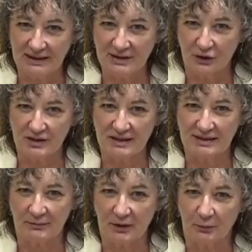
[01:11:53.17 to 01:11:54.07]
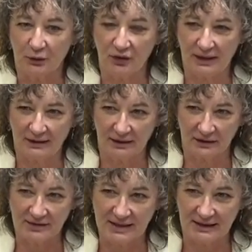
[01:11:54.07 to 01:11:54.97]
police services have been provided
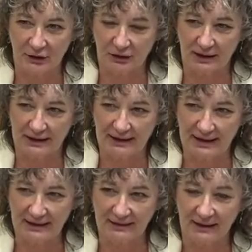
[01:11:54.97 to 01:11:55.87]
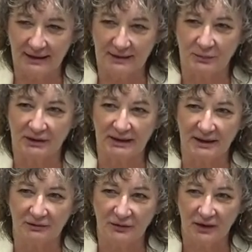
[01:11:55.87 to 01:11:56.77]
out of city on 99th, and I
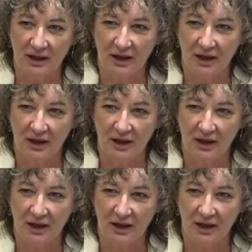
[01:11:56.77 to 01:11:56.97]
believe